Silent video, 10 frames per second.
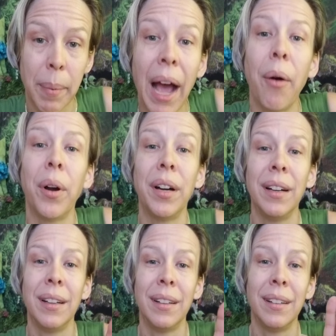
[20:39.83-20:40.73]
power
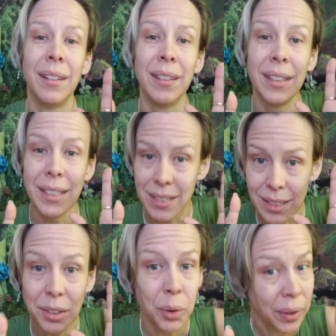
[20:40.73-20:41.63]
is
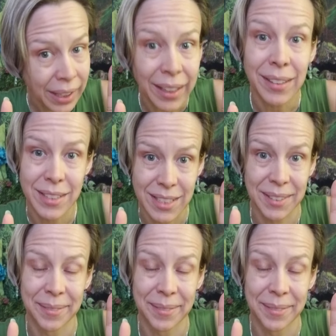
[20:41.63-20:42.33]
in your hands